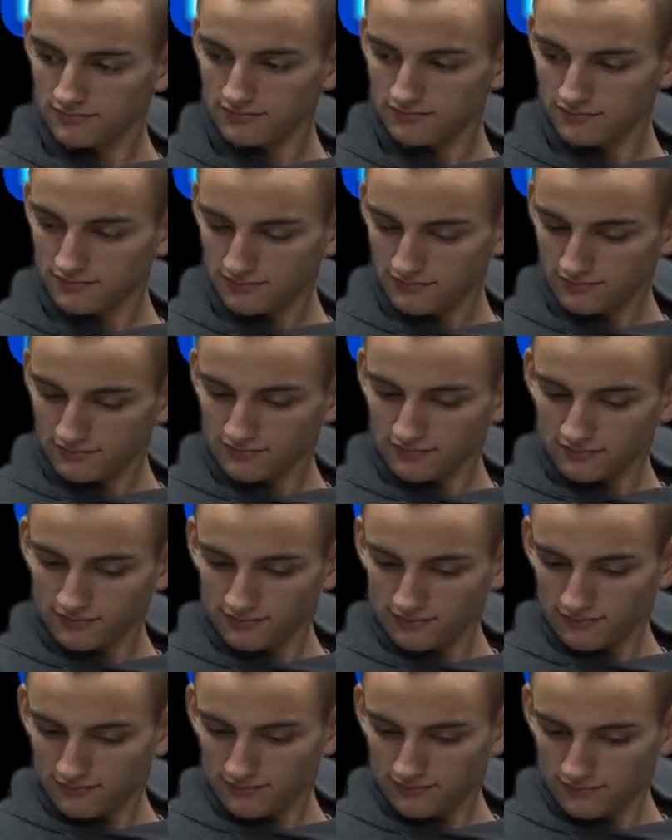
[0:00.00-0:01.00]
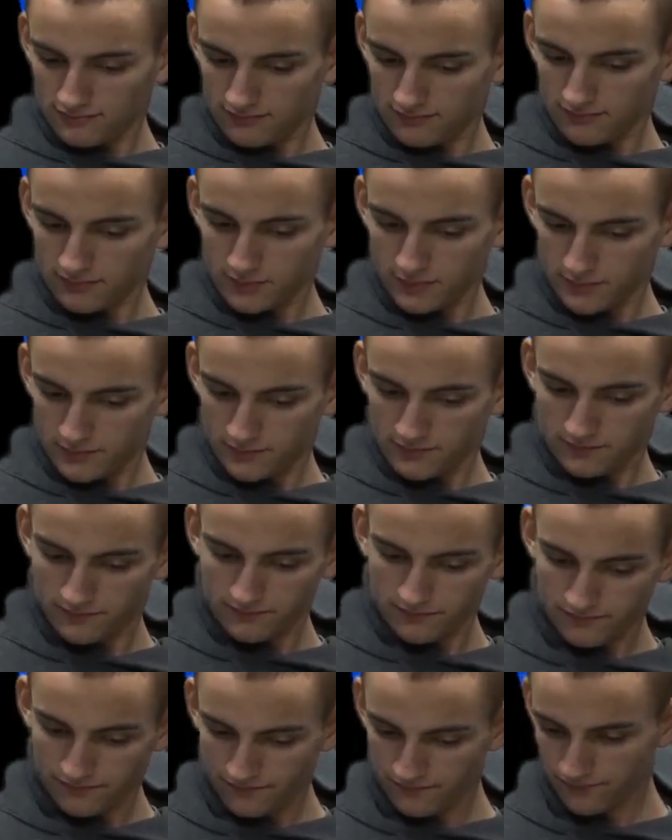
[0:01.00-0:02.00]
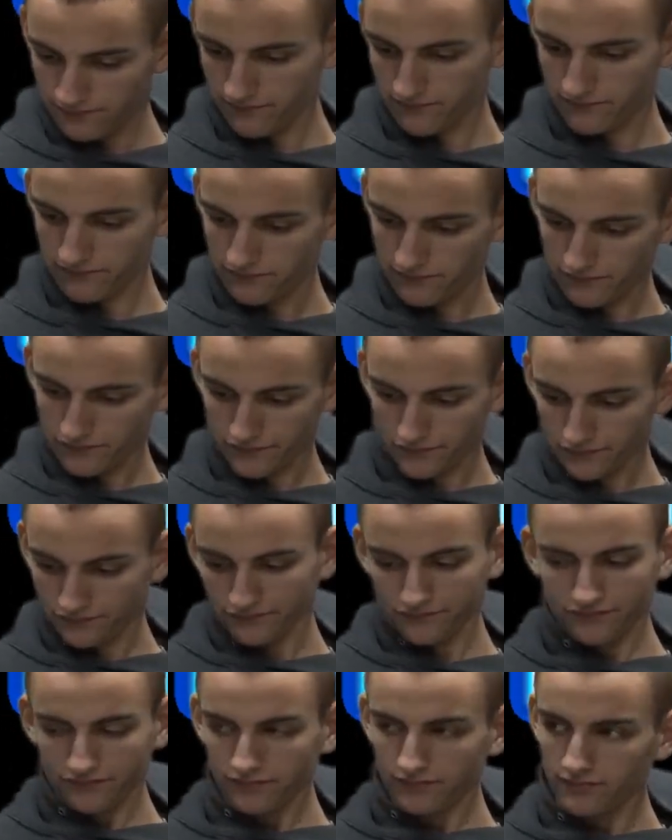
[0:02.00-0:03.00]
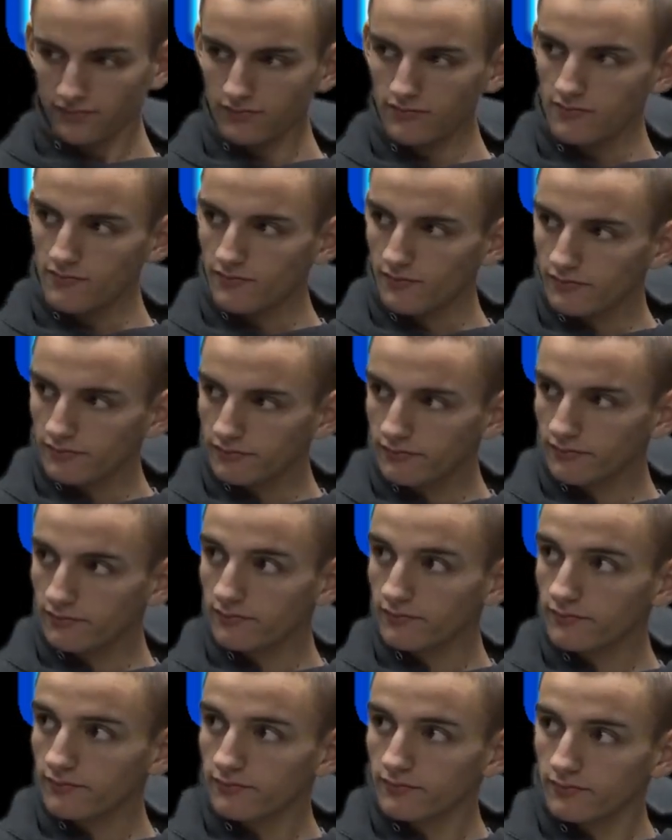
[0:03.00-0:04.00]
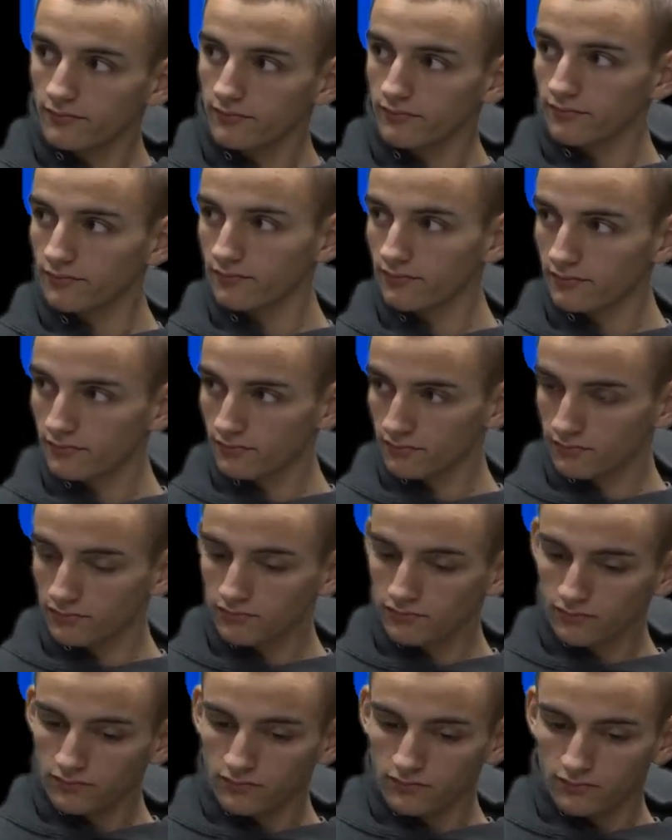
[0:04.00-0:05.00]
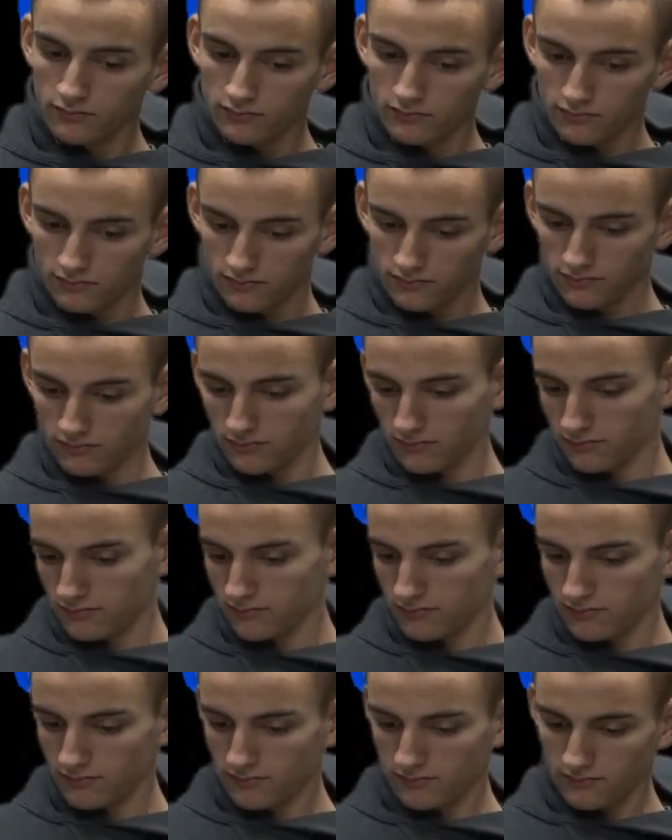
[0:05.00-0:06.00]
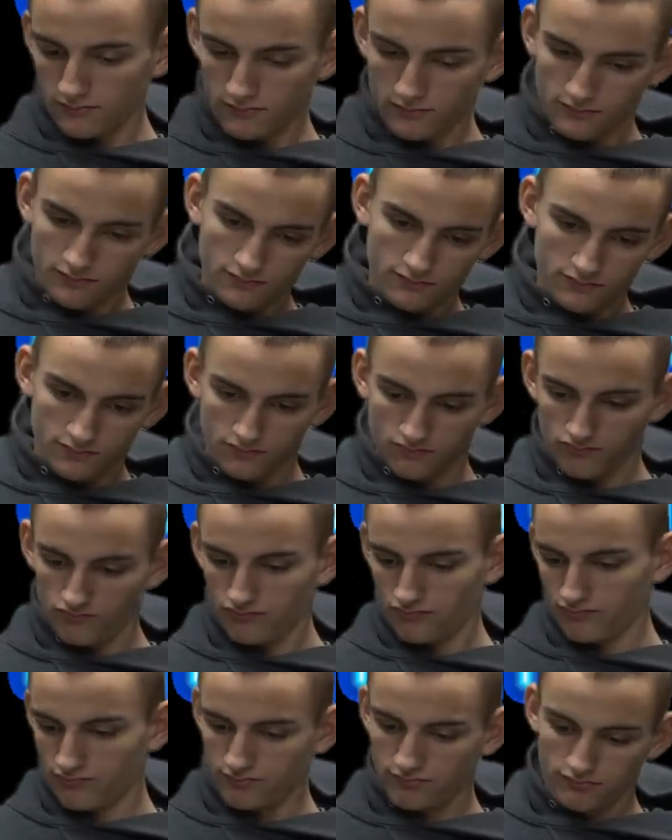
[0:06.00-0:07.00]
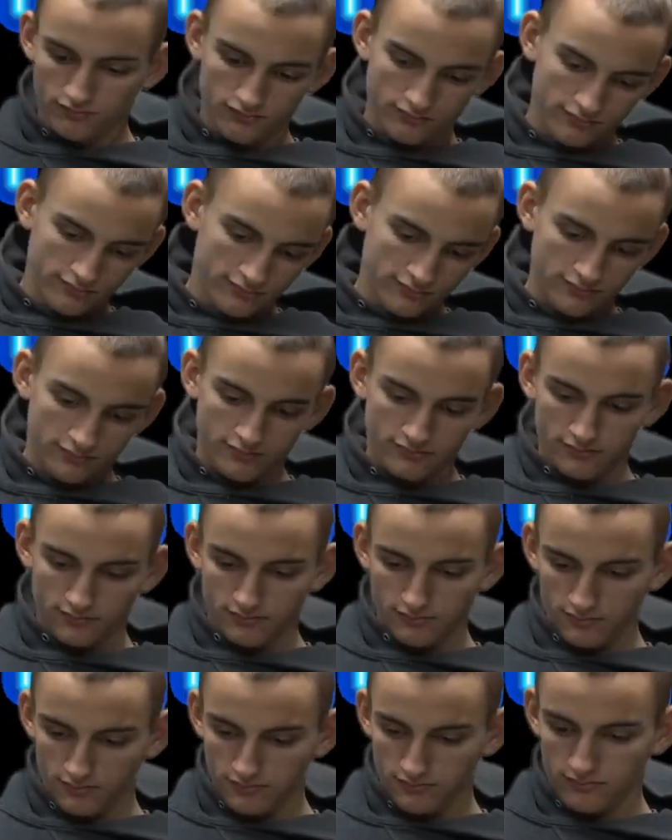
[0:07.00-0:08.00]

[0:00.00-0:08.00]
No words are spoken by the person on screen.